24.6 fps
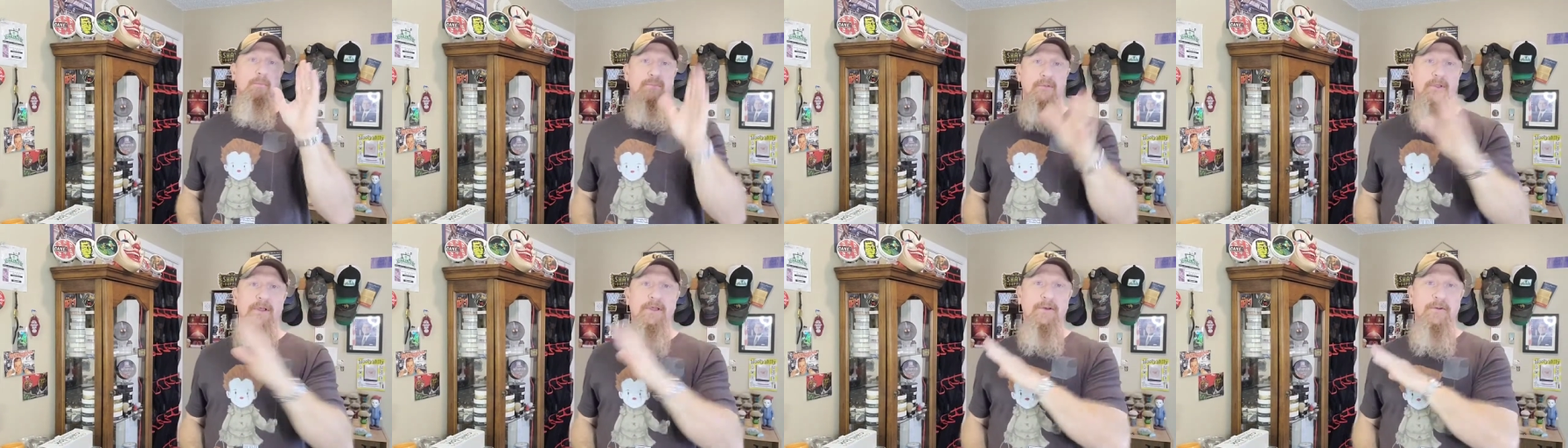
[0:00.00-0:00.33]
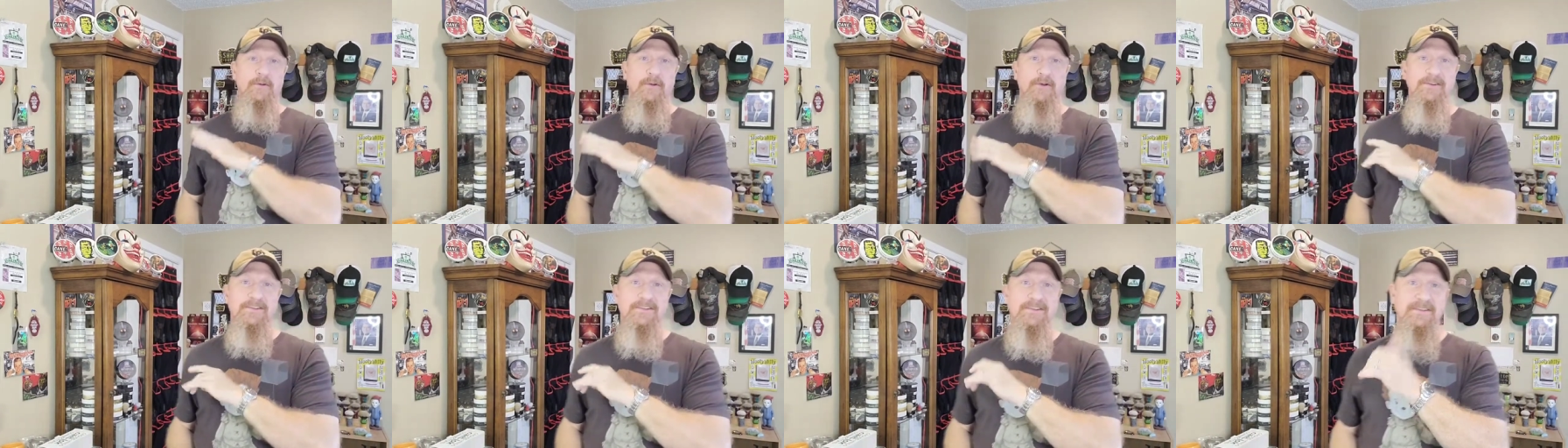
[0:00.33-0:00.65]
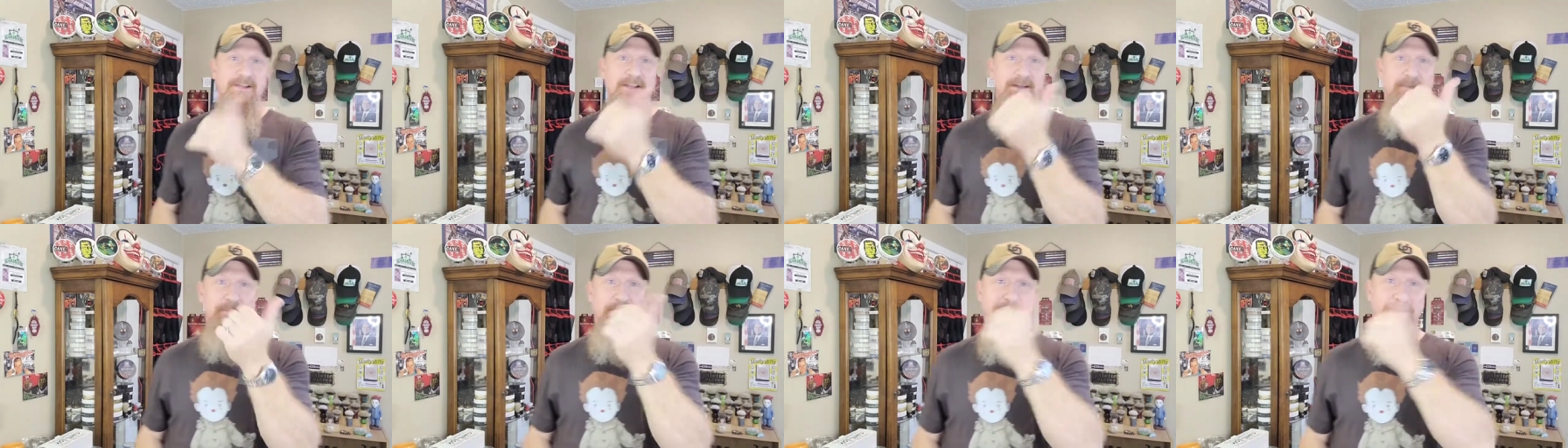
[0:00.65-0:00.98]
Blood
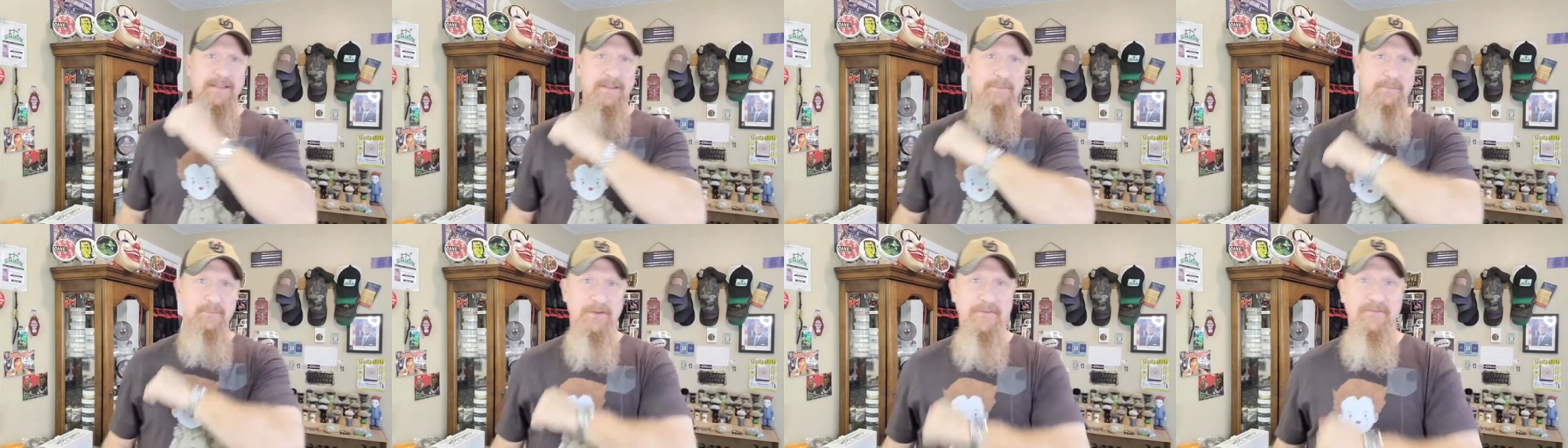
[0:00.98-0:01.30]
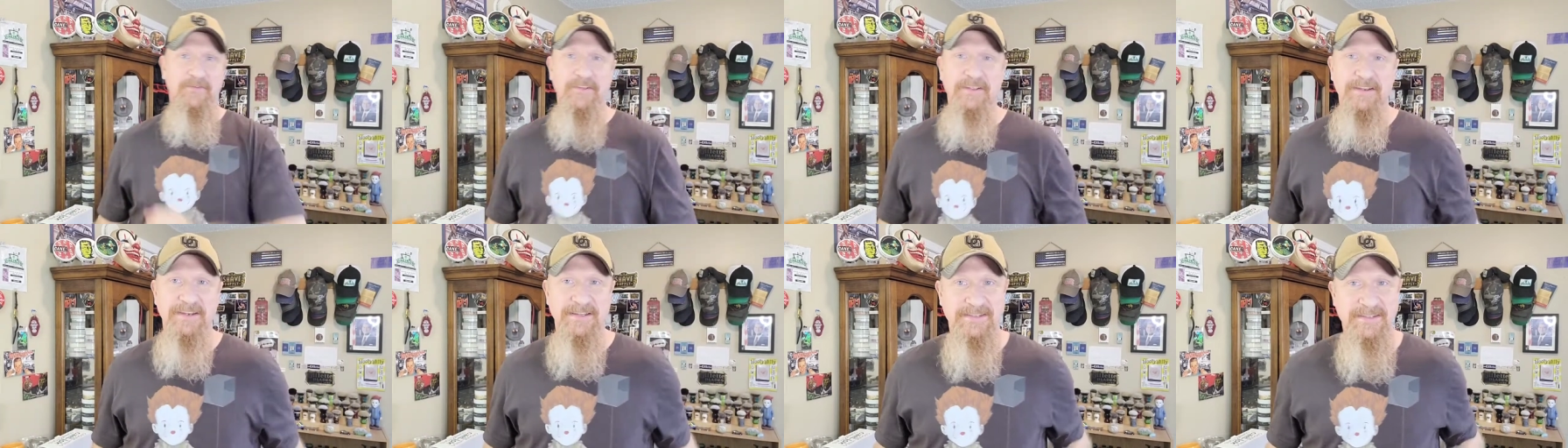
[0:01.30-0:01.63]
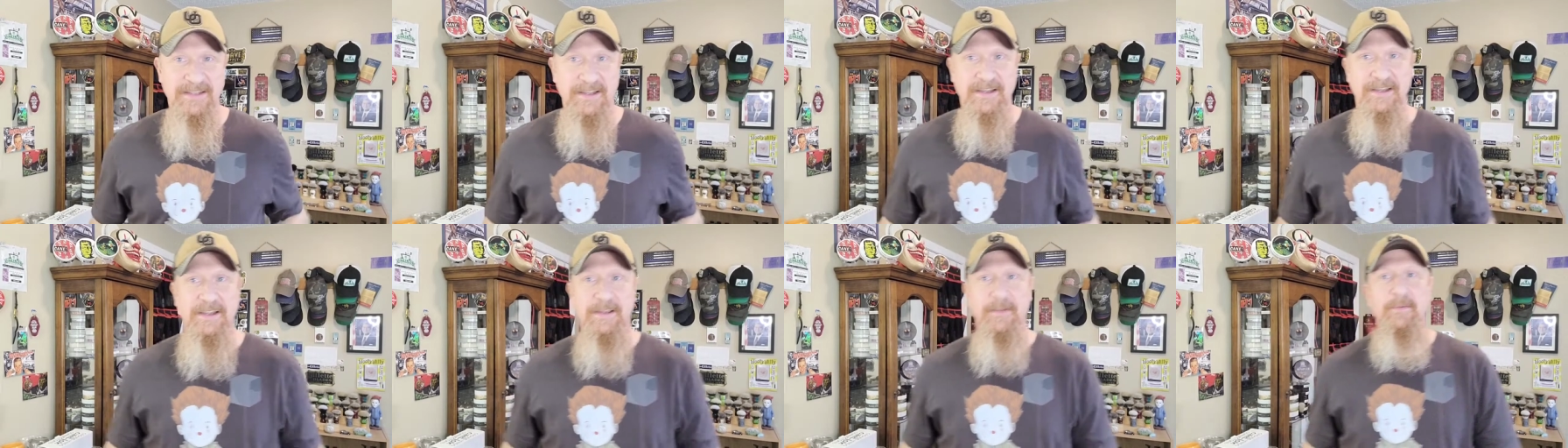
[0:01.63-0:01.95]
Orange. Talk about that briefly in a
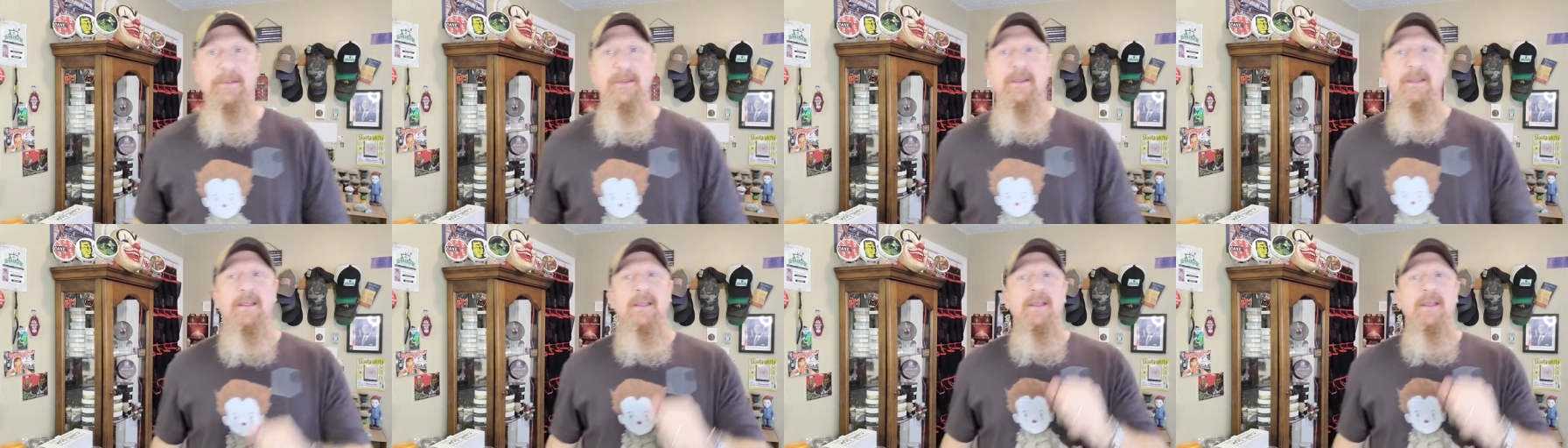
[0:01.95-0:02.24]
second.